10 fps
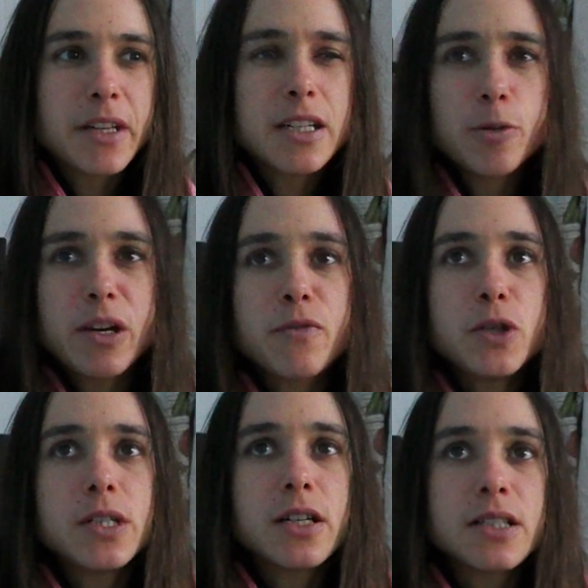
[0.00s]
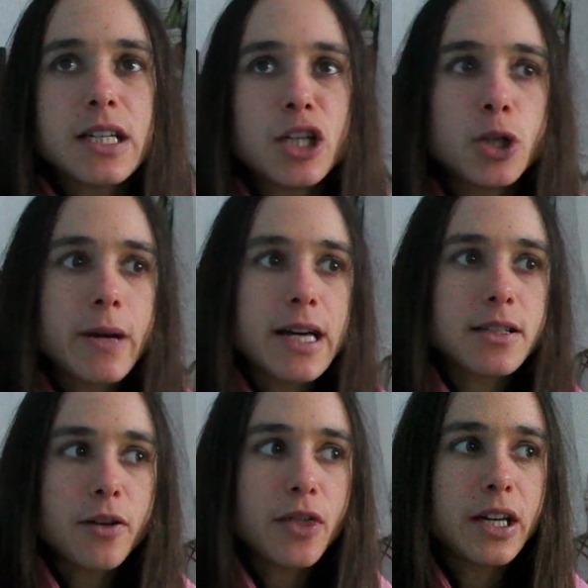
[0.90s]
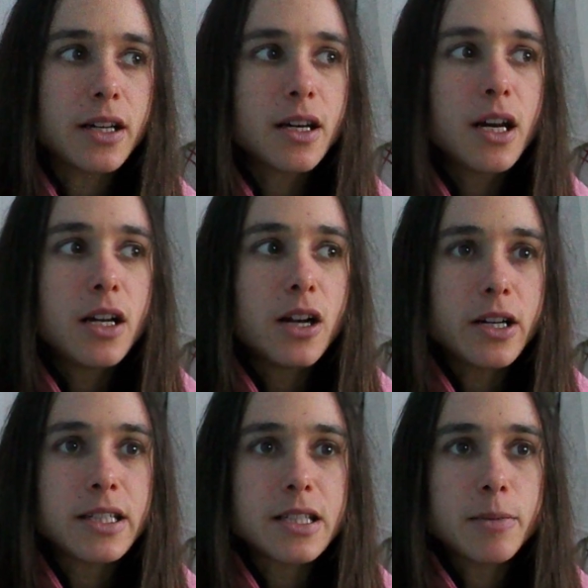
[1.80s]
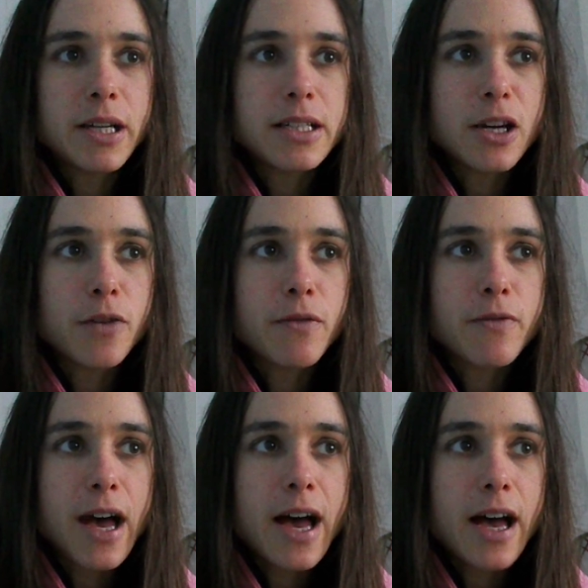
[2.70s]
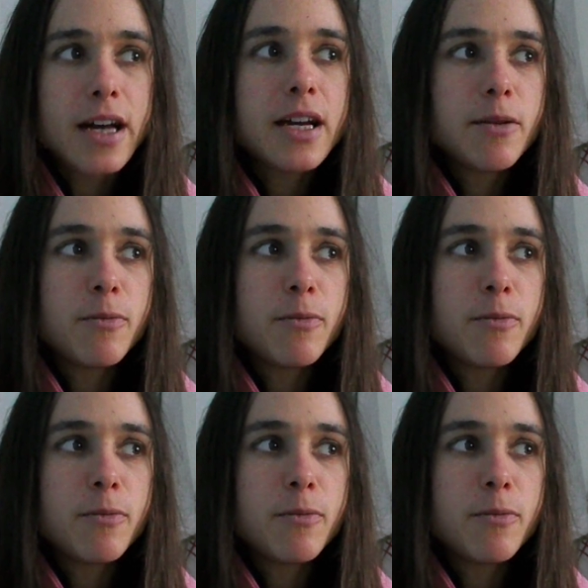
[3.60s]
It's a little bit confusing because in the US, I think learning disability over there